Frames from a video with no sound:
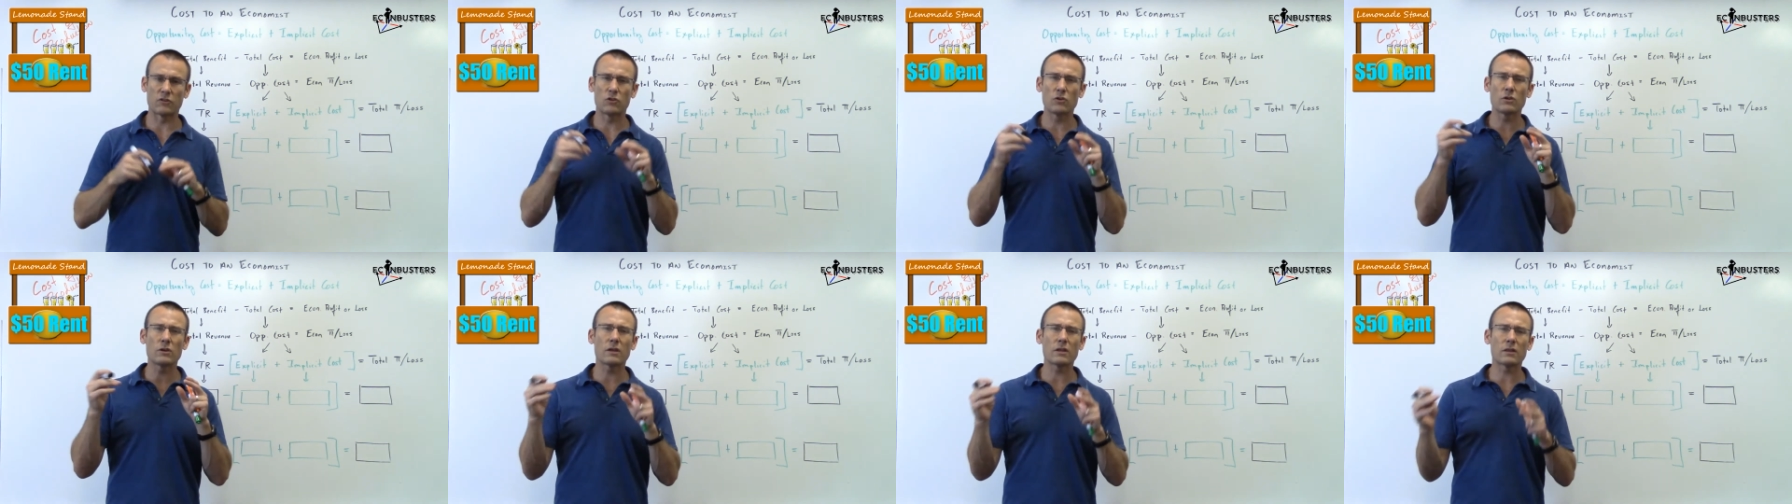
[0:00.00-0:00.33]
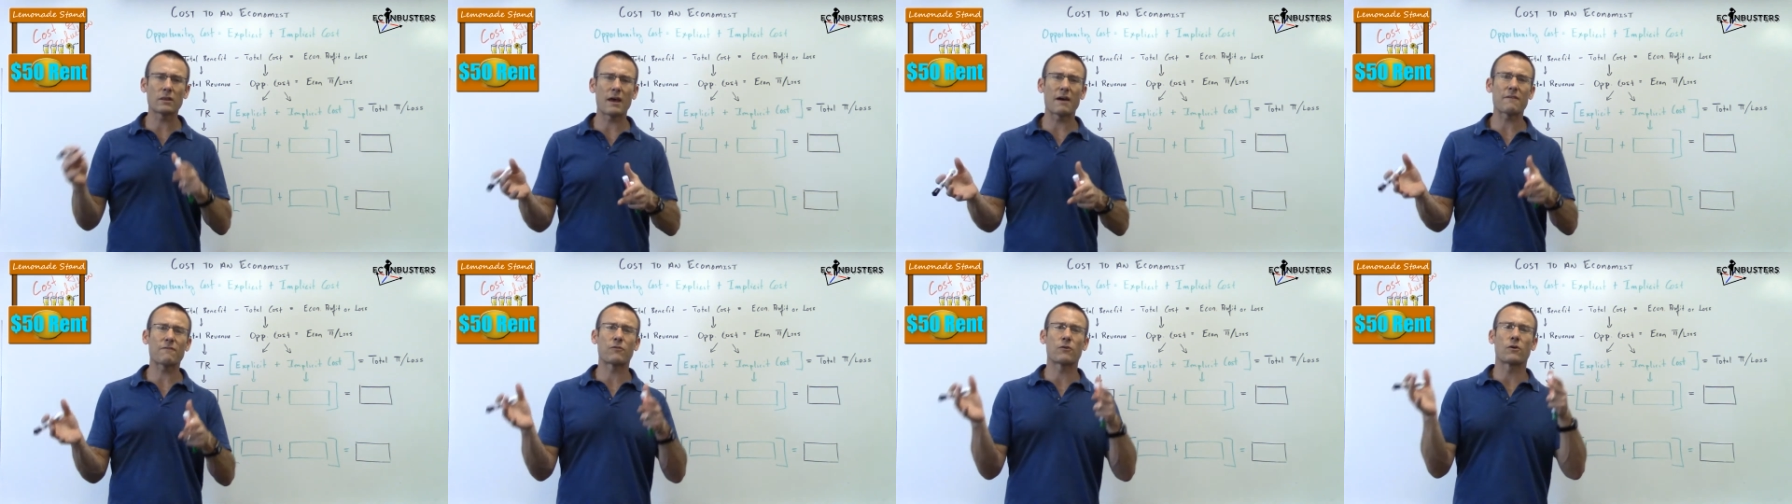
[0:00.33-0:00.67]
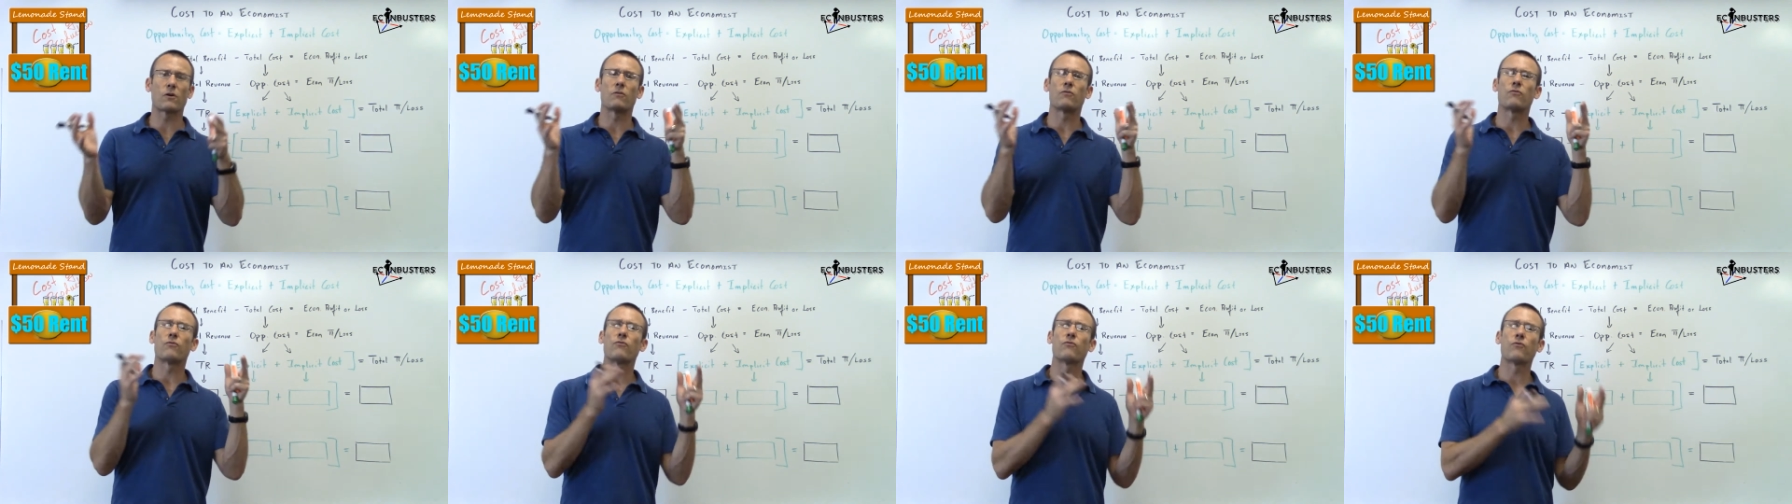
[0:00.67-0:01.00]
So you get that for
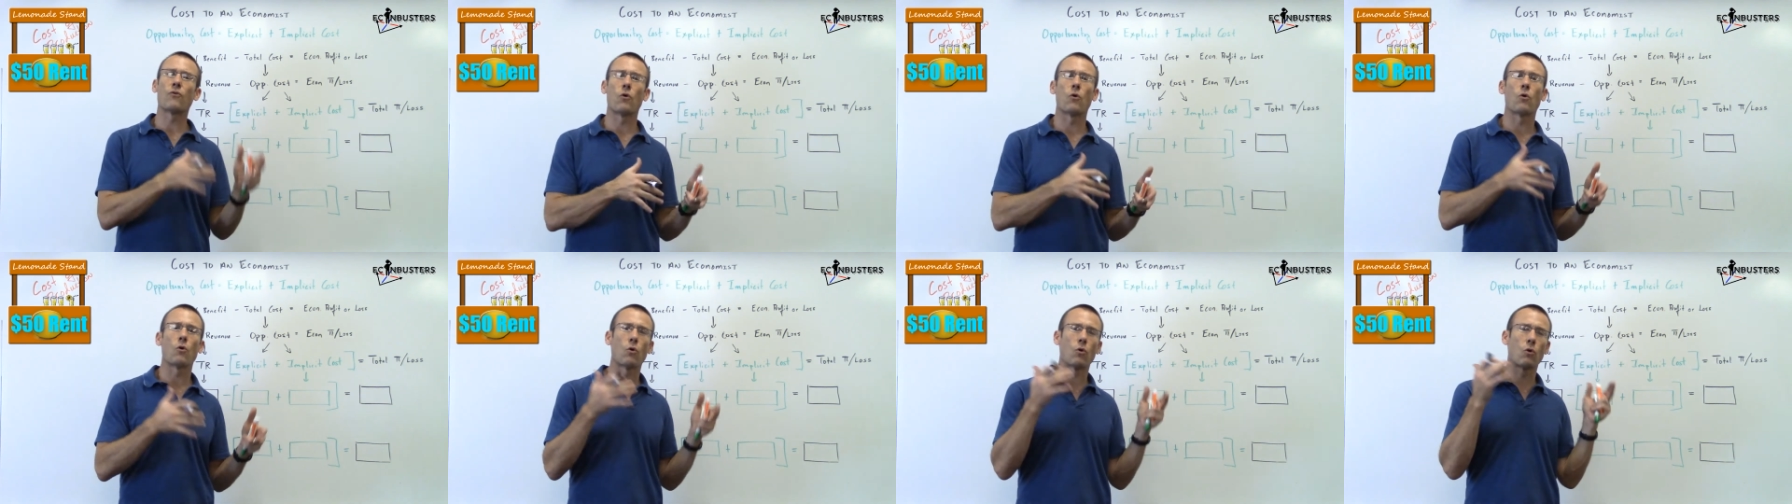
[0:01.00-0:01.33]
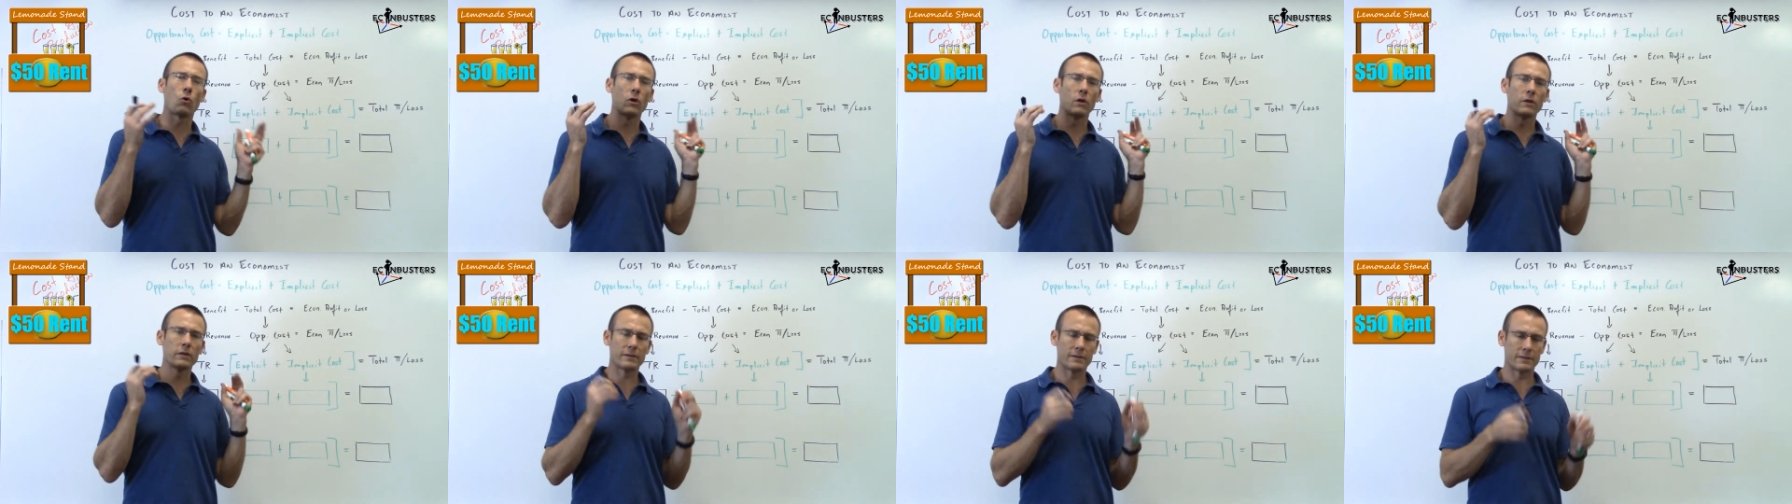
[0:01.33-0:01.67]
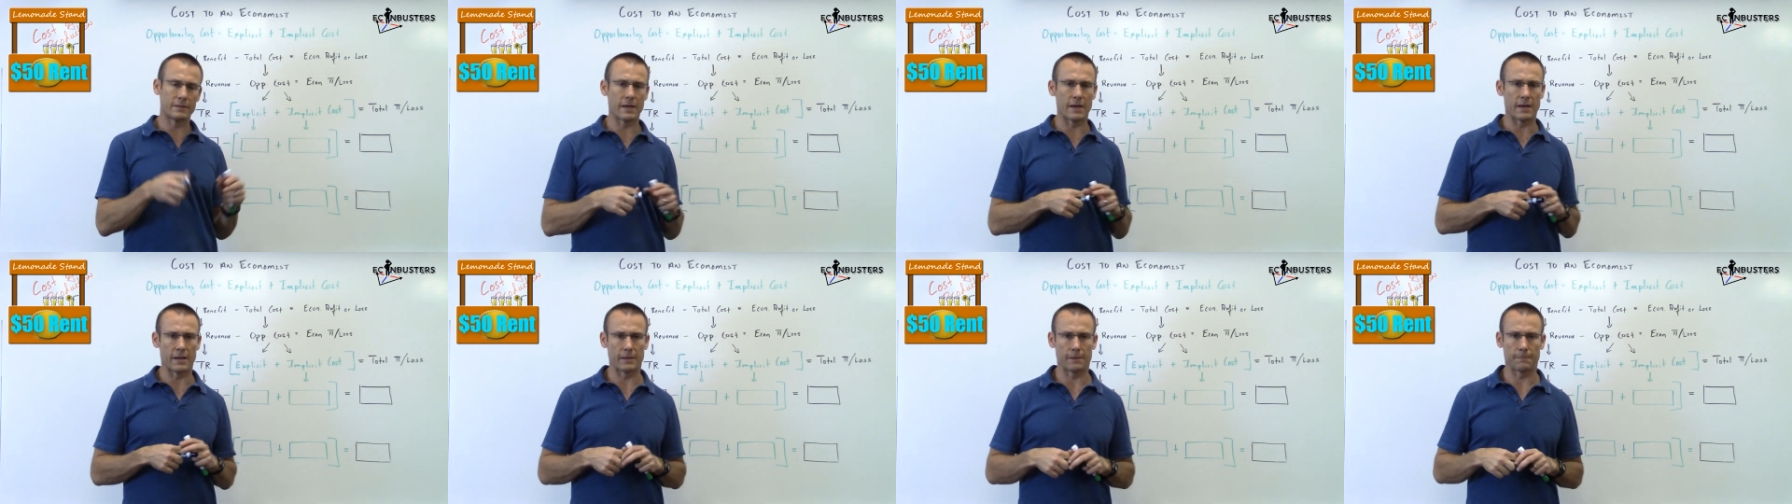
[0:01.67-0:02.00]
a full
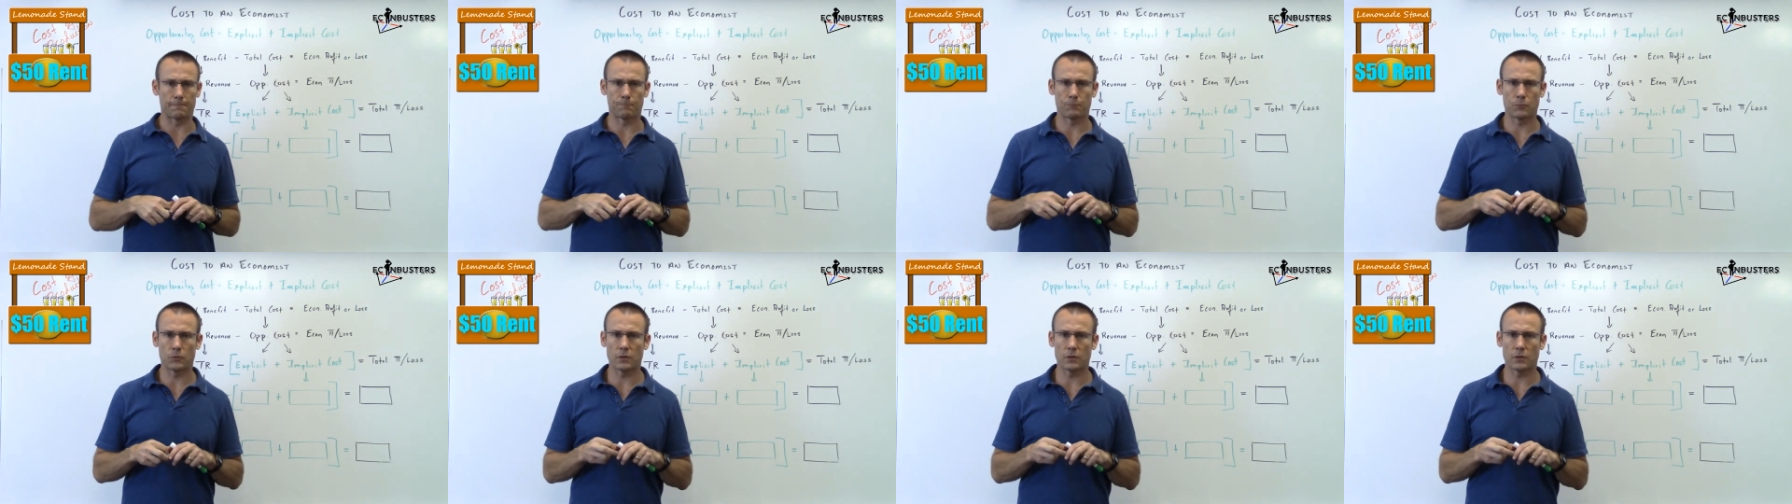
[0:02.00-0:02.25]
day.